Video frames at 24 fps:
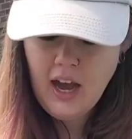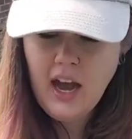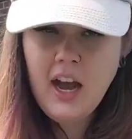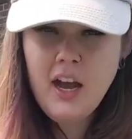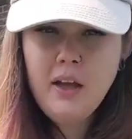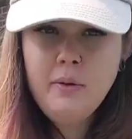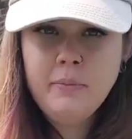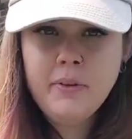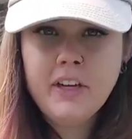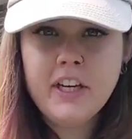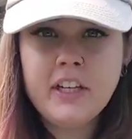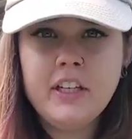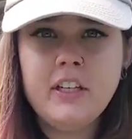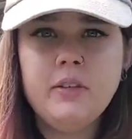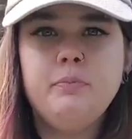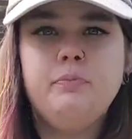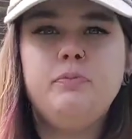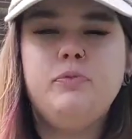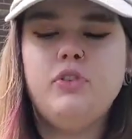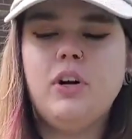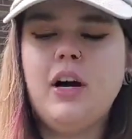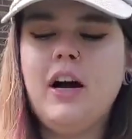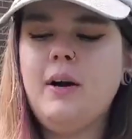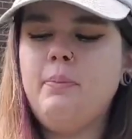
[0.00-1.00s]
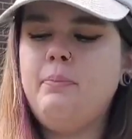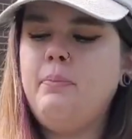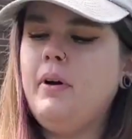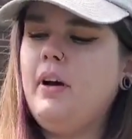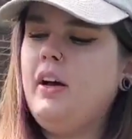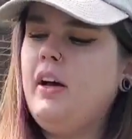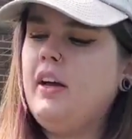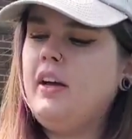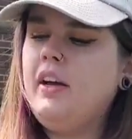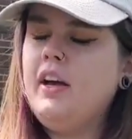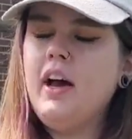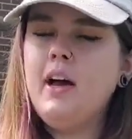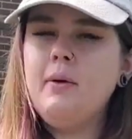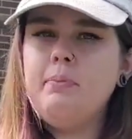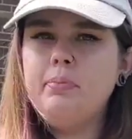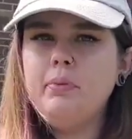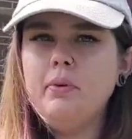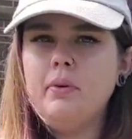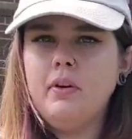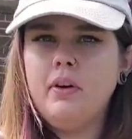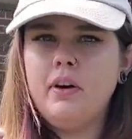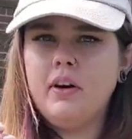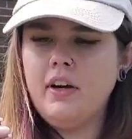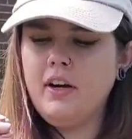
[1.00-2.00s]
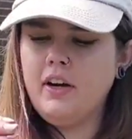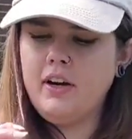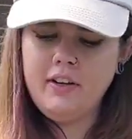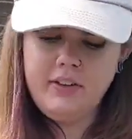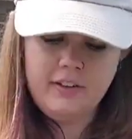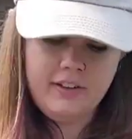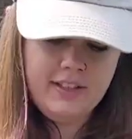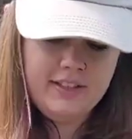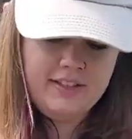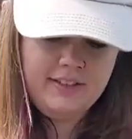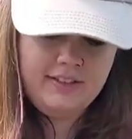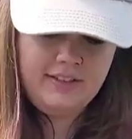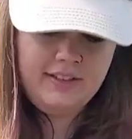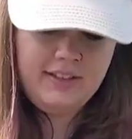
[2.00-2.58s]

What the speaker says: I'm gonna drop a couple, or let's